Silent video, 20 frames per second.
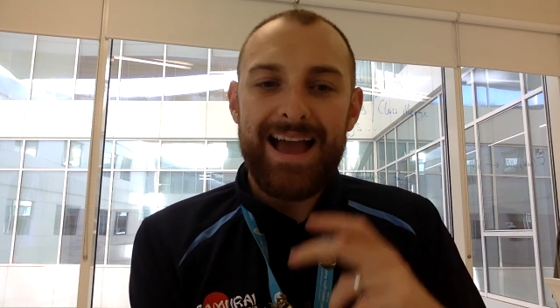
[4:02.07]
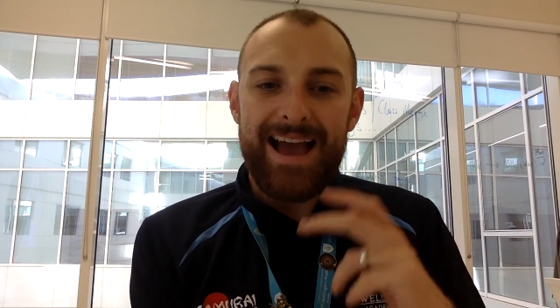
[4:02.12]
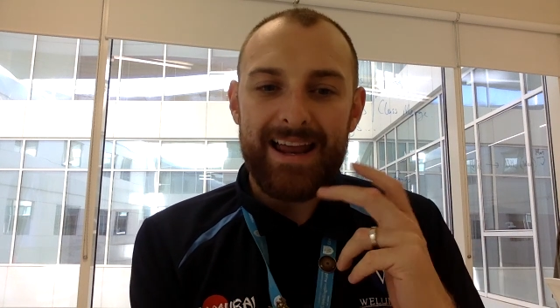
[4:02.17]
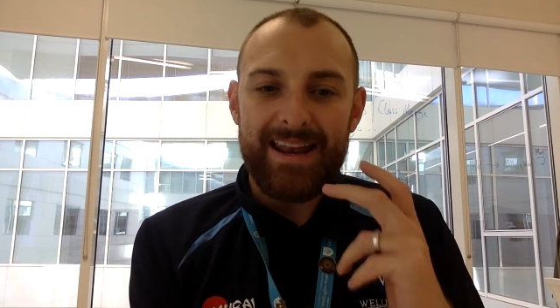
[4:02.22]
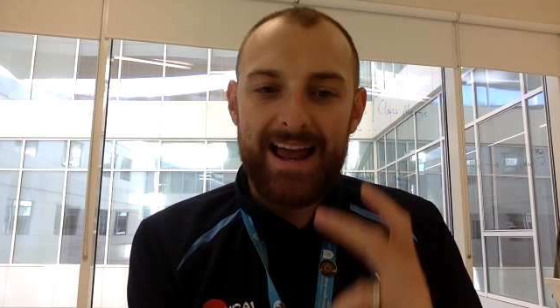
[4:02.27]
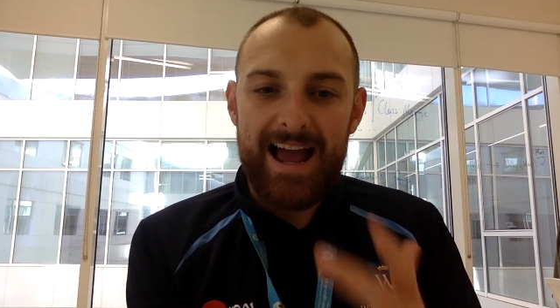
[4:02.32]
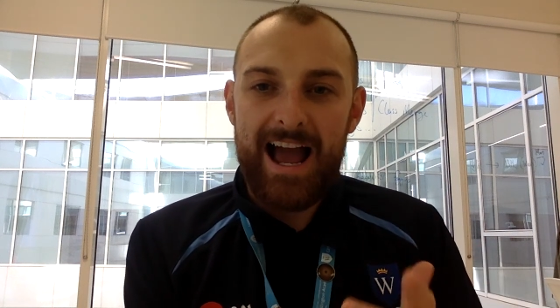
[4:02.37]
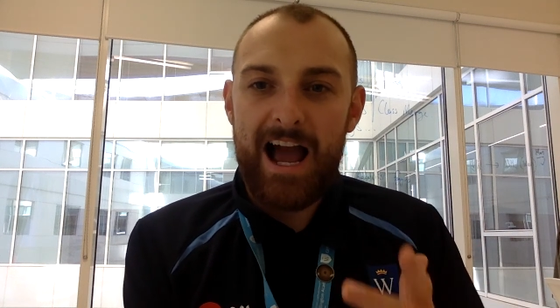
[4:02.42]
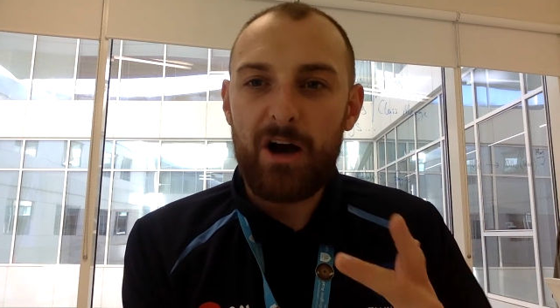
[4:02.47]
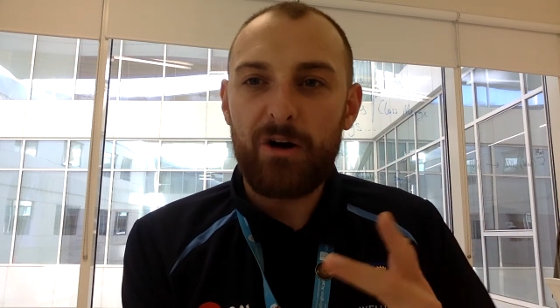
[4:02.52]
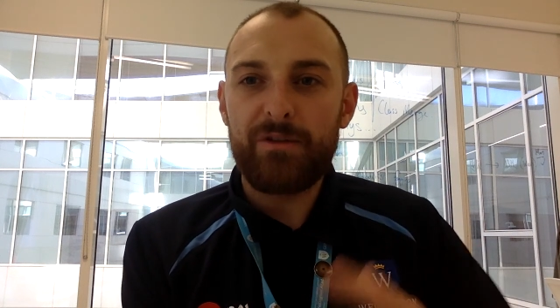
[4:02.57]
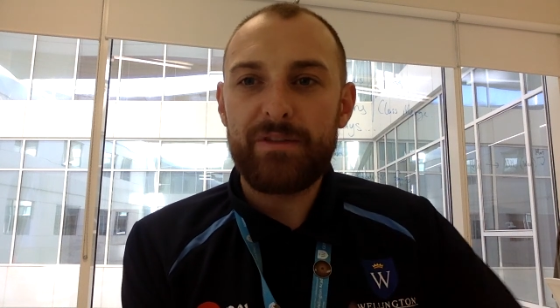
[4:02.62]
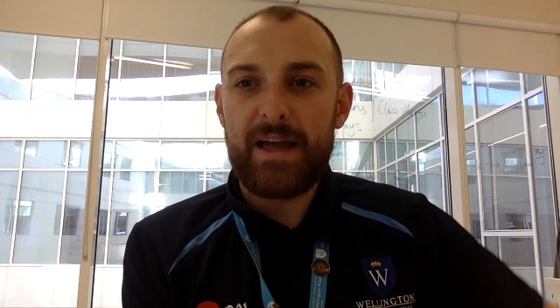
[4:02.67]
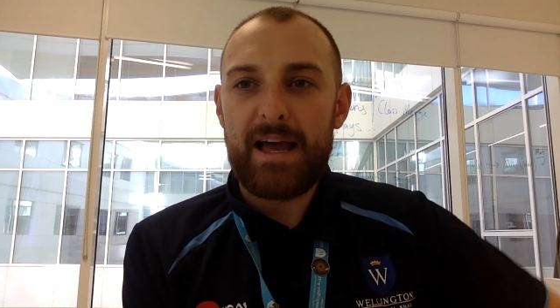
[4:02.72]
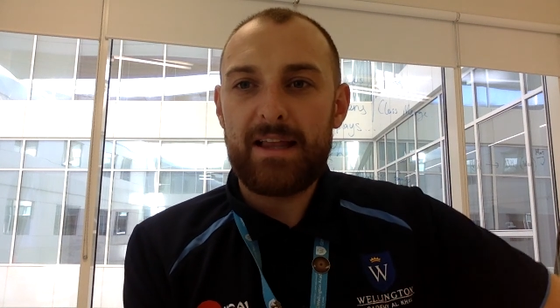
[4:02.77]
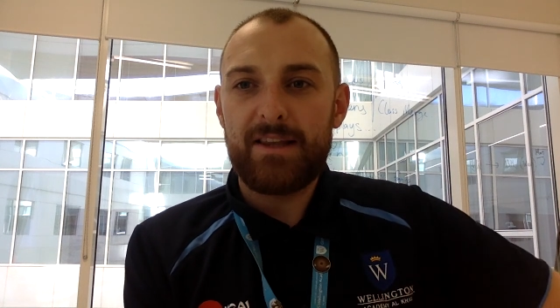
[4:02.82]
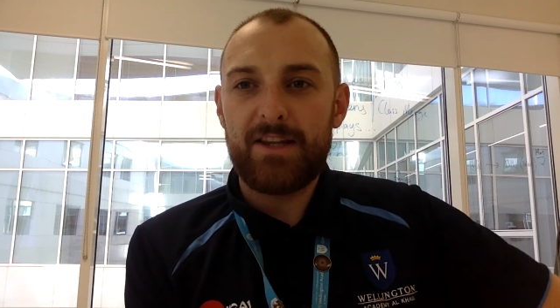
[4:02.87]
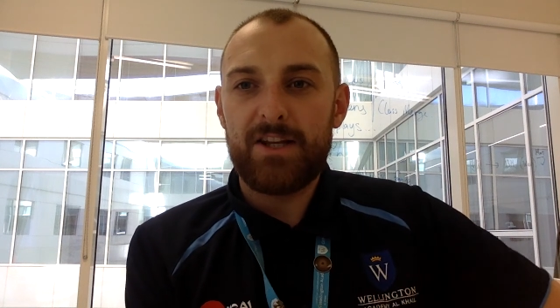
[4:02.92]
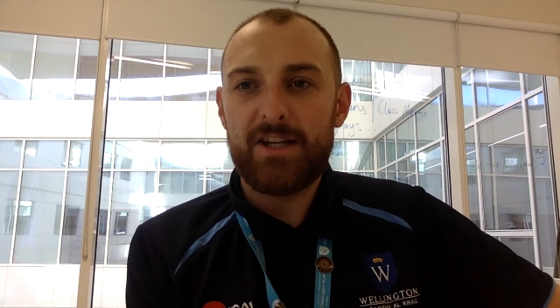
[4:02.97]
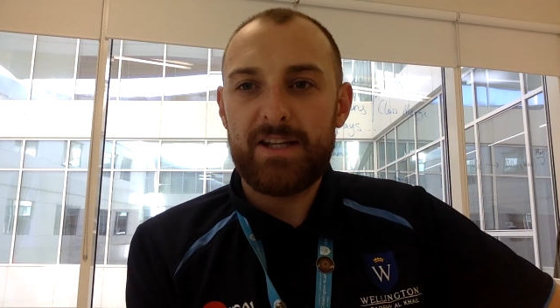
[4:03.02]
and how
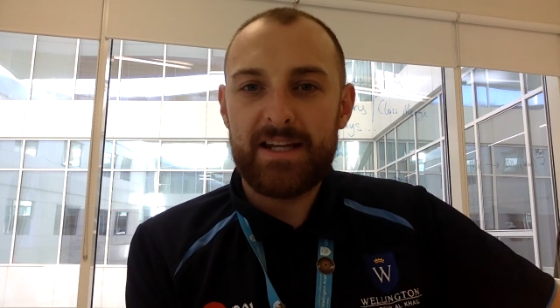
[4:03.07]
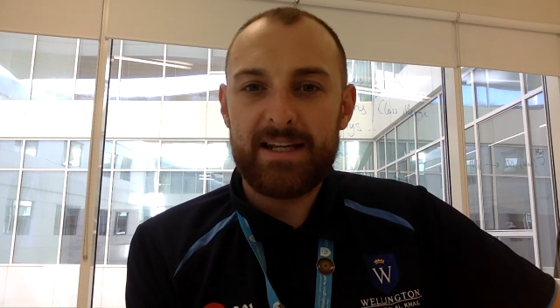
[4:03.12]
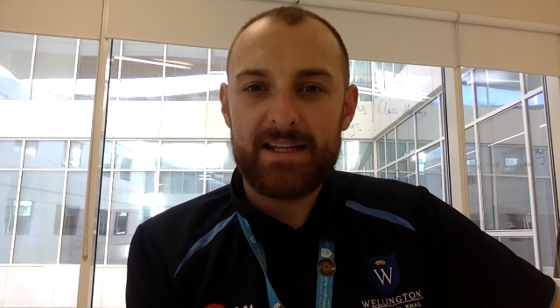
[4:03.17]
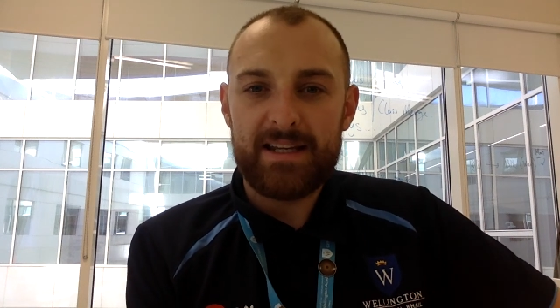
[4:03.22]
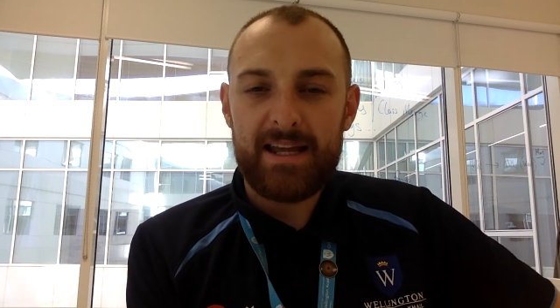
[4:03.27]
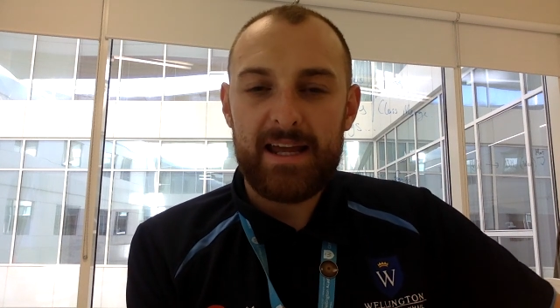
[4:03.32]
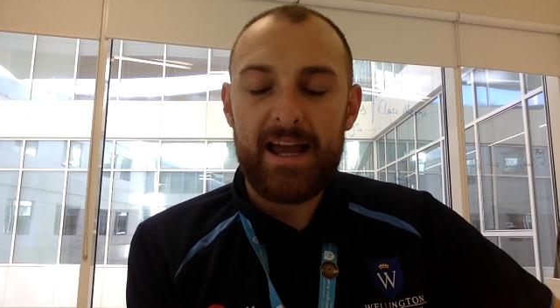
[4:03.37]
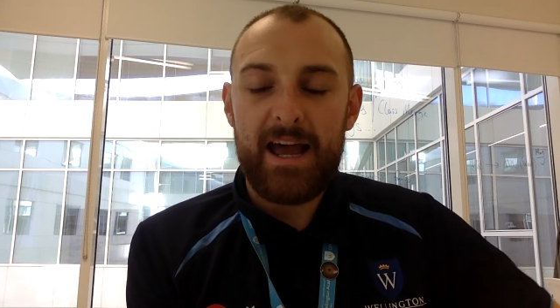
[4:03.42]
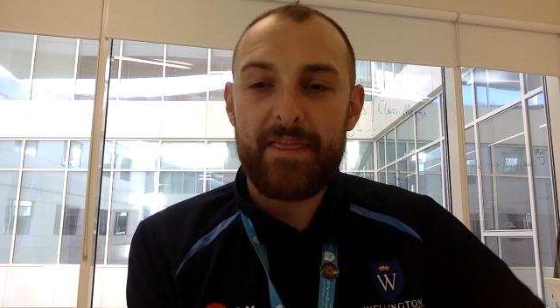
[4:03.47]
they're learning it.